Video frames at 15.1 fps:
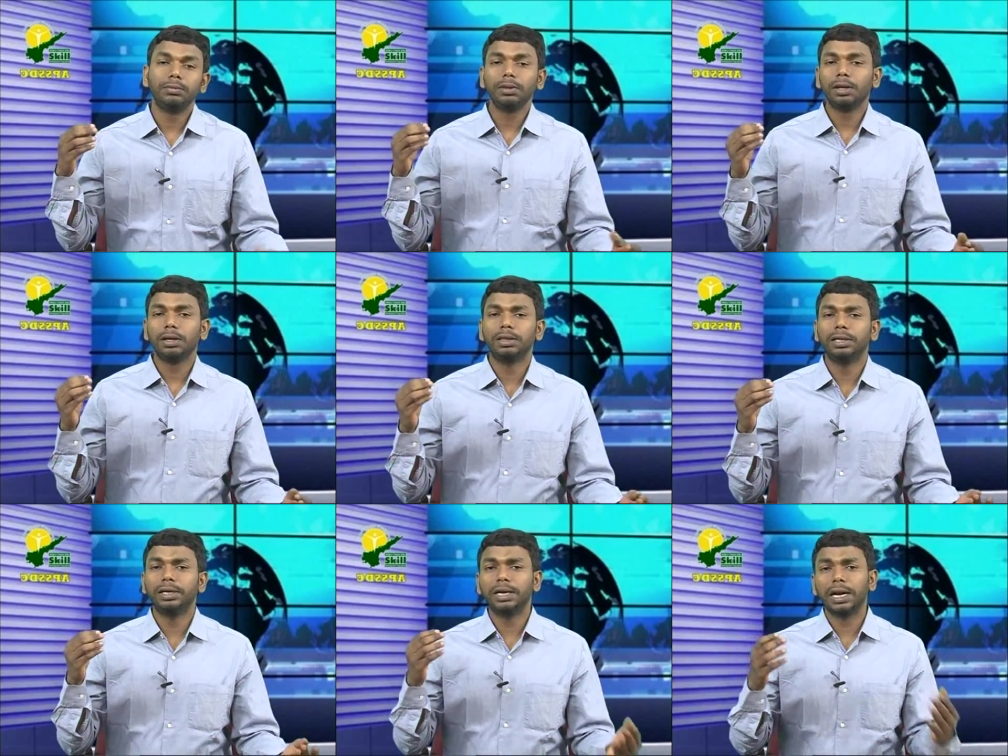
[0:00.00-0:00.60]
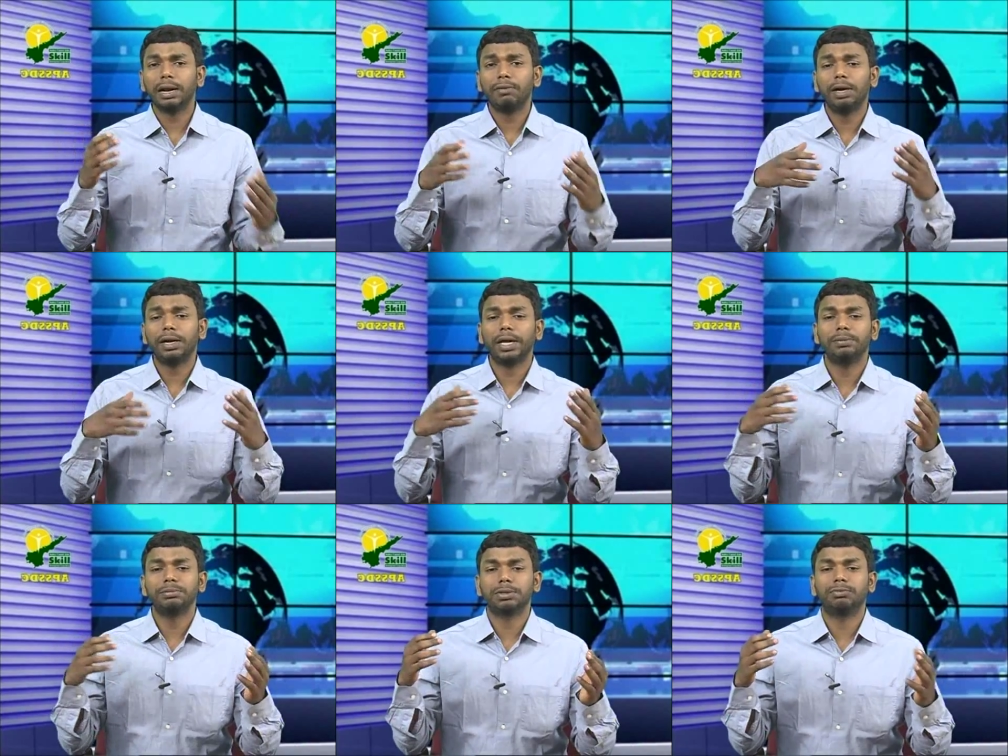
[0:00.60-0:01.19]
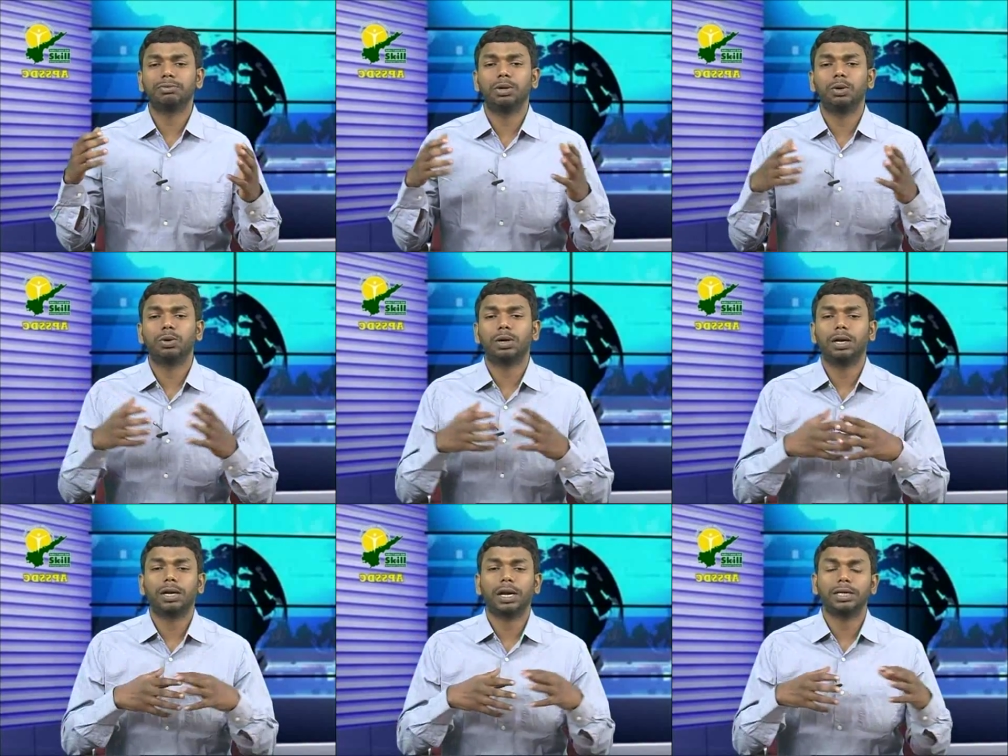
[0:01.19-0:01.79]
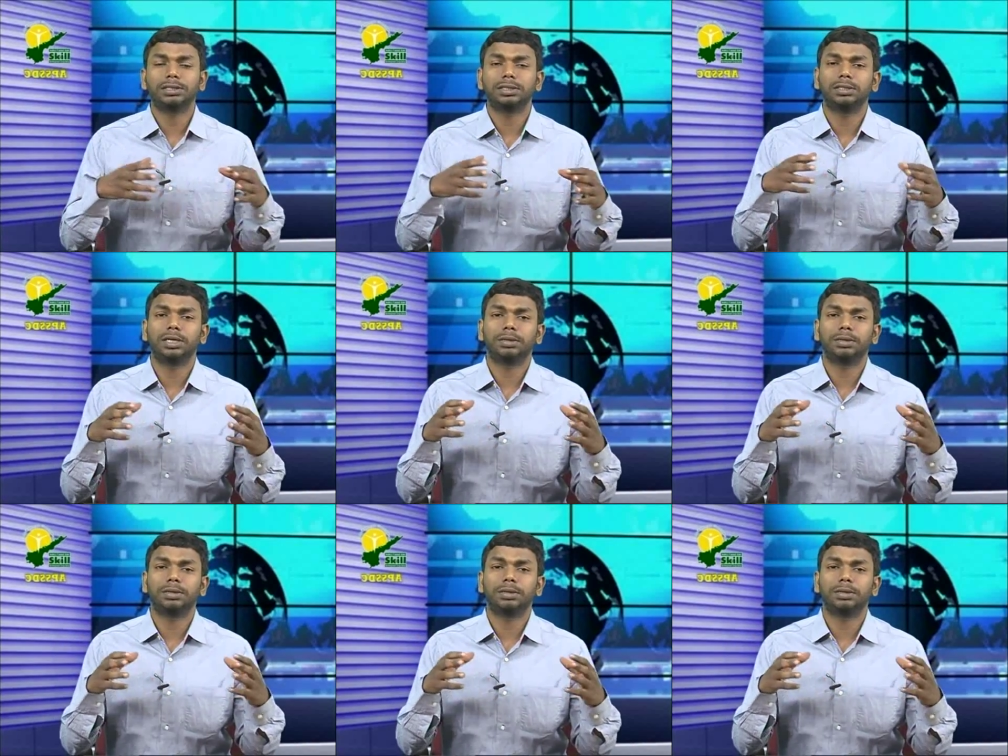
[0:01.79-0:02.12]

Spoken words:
the travel times of the local transit.